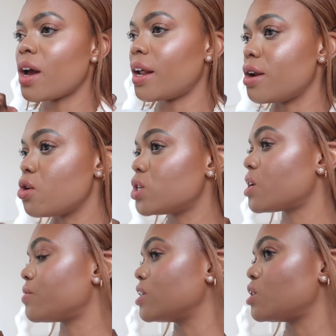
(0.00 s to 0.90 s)
I got a new
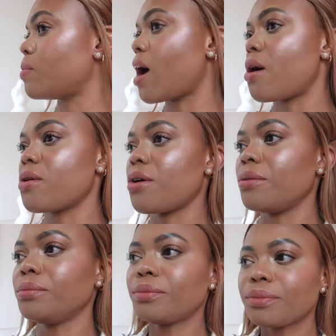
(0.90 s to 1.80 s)
Givenchy
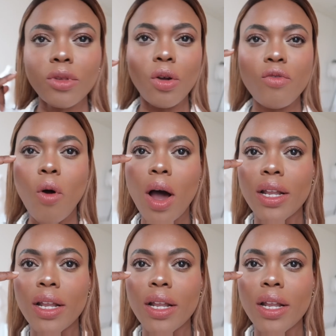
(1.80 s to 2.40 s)
powder for